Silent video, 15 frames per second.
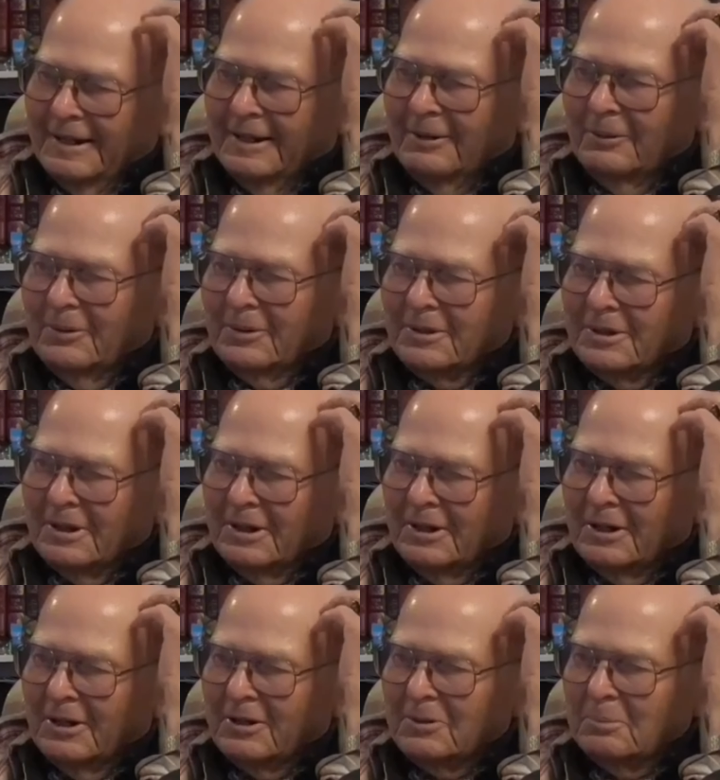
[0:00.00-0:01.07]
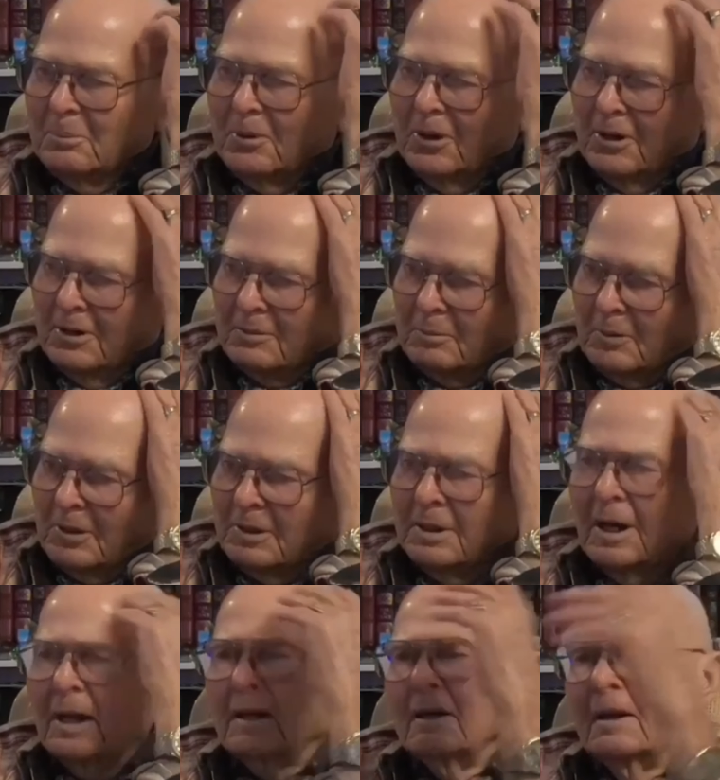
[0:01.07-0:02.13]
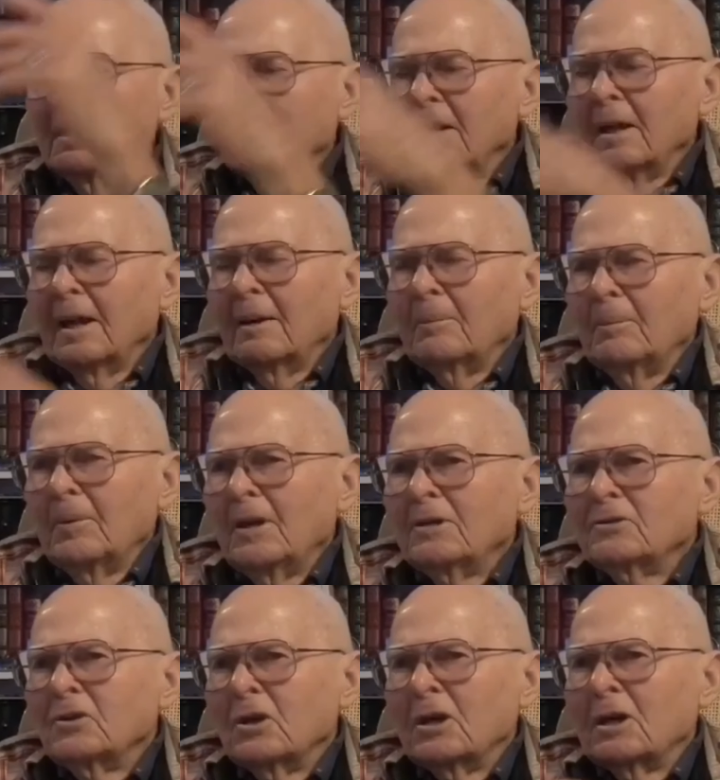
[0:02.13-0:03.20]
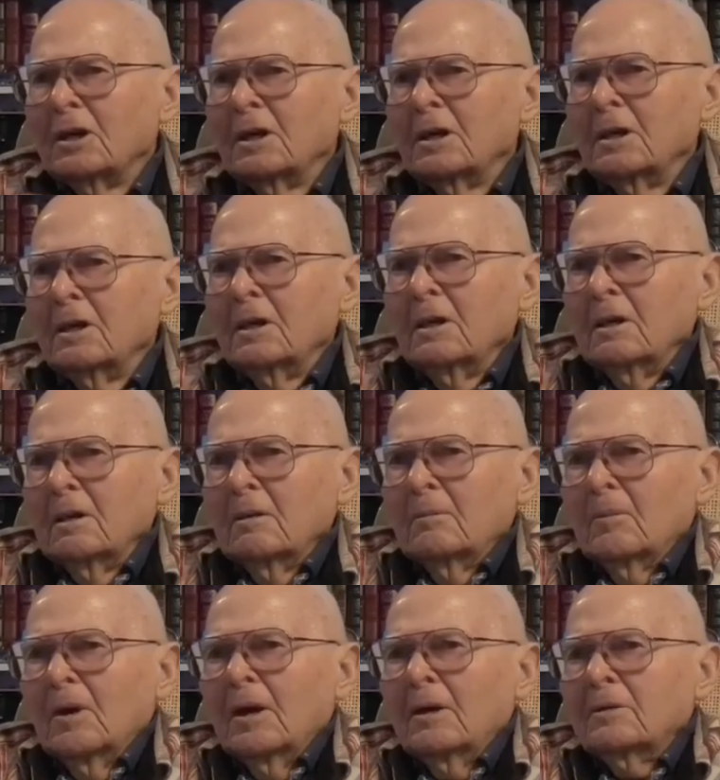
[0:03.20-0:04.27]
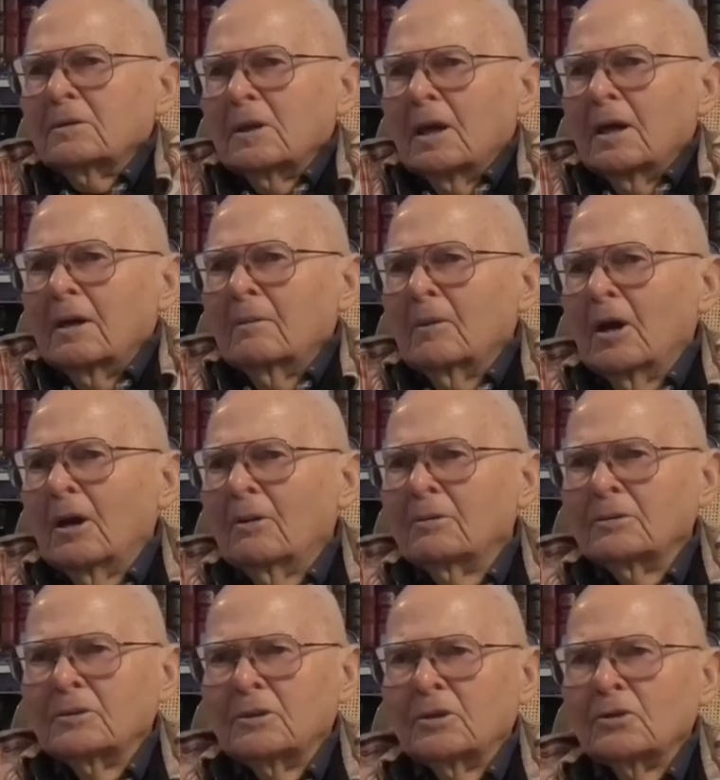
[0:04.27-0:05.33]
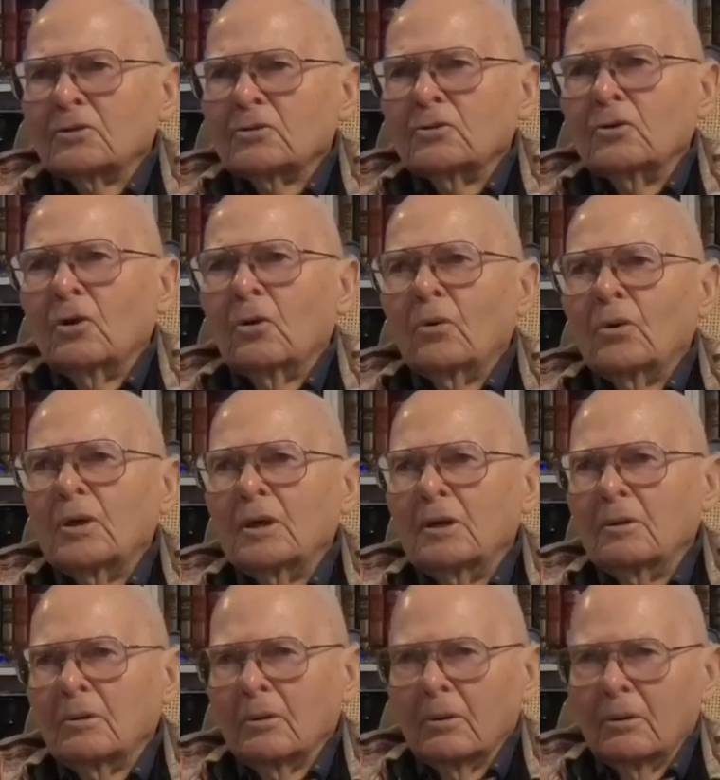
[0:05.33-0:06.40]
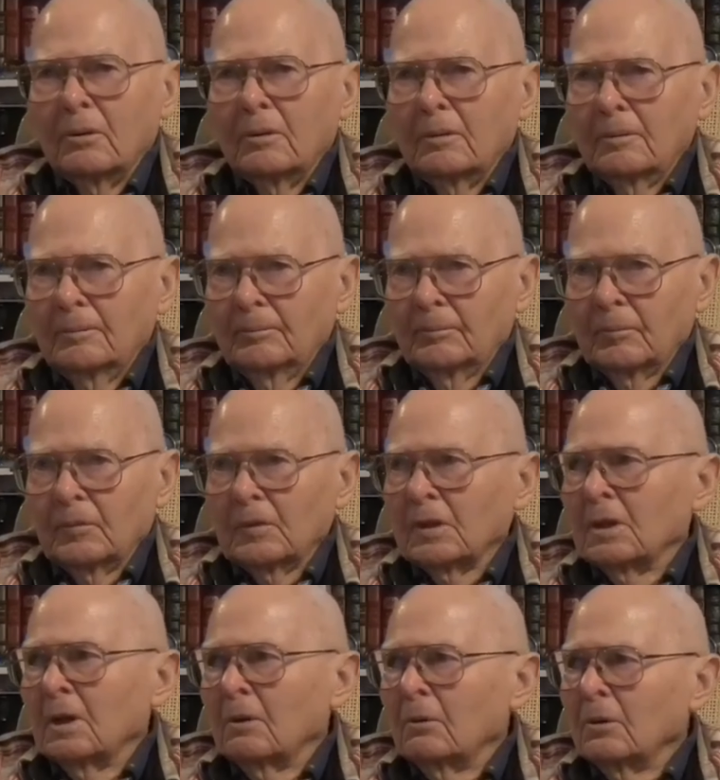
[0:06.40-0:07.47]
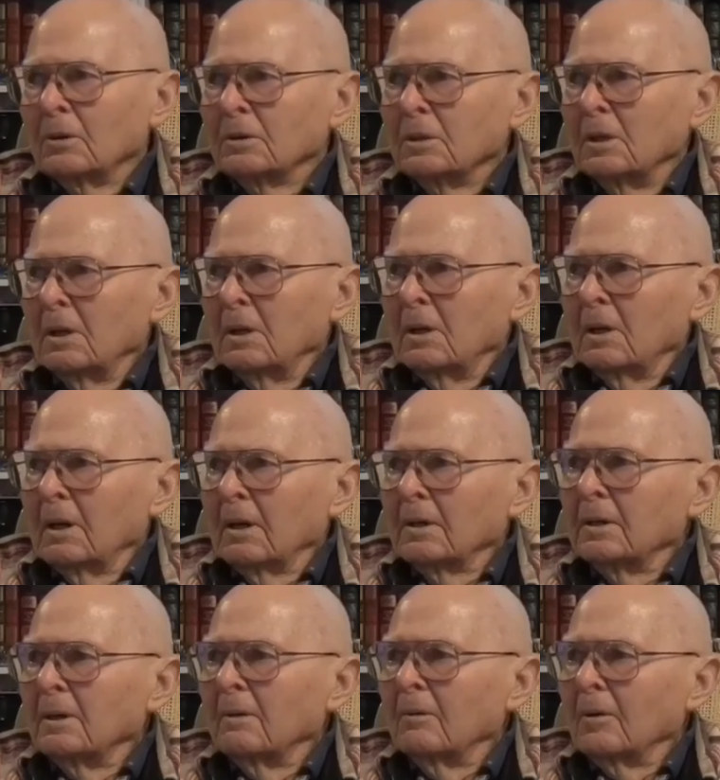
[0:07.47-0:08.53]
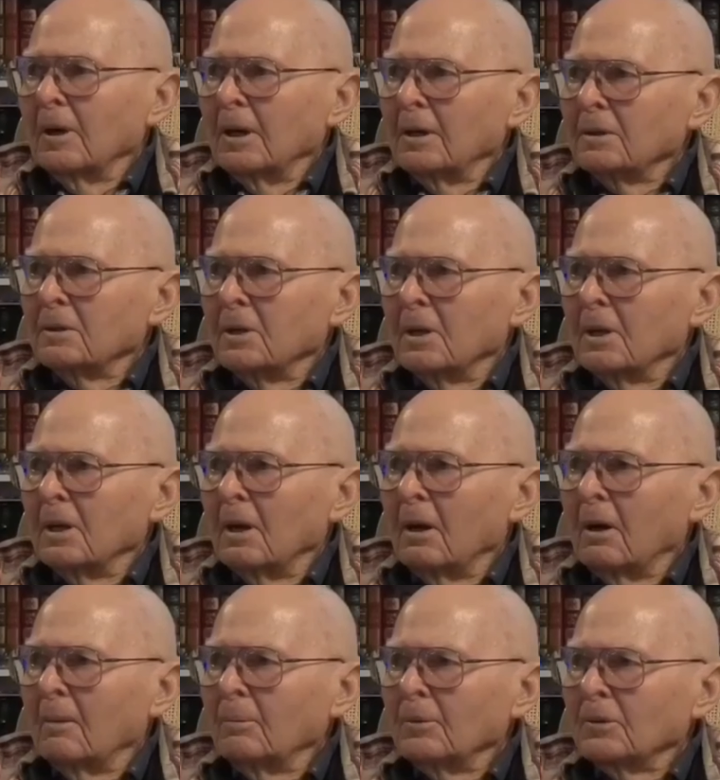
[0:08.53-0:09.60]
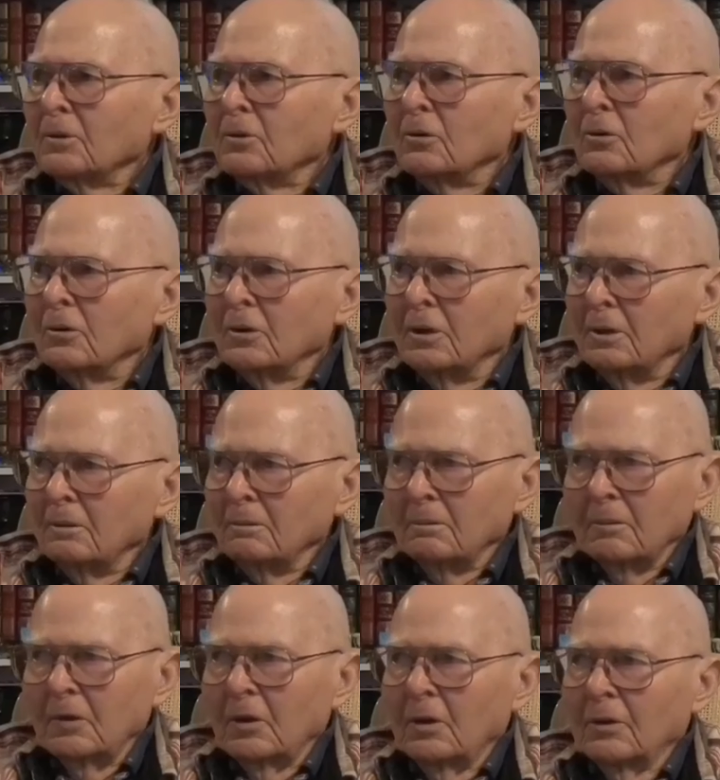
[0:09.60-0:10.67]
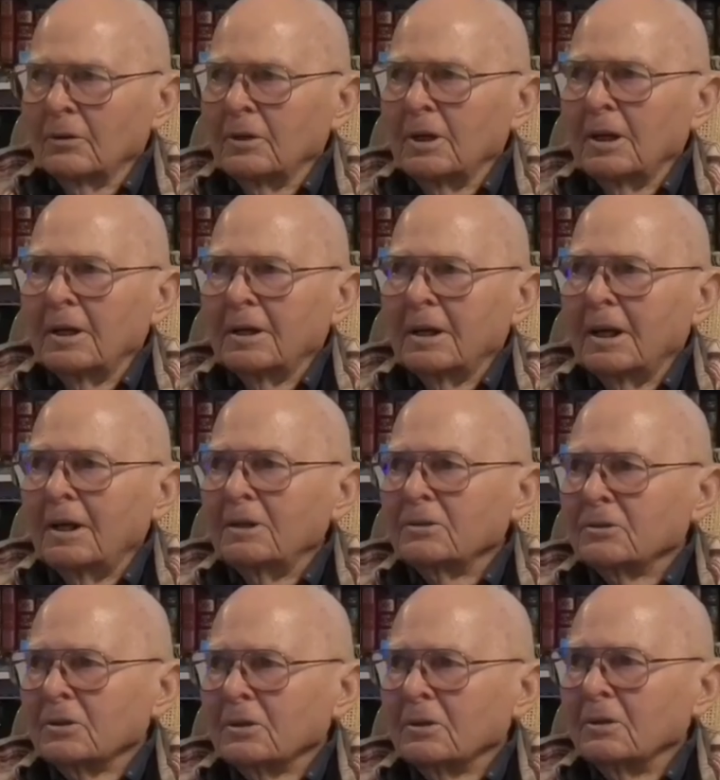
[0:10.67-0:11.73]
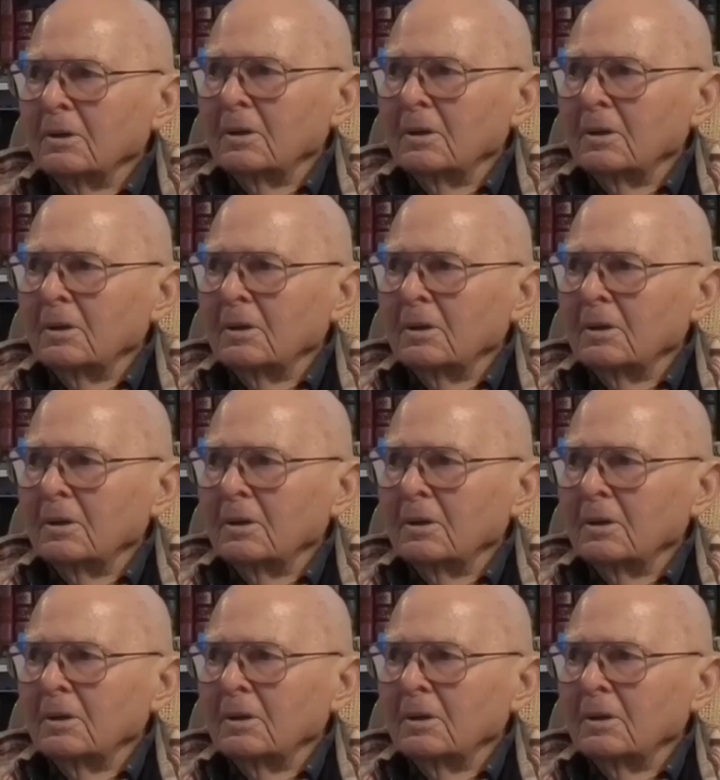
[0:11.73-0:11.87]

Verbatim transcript: it was an experience, but that and basically my time I was just no hero. There was I never had the opportunity or the occasion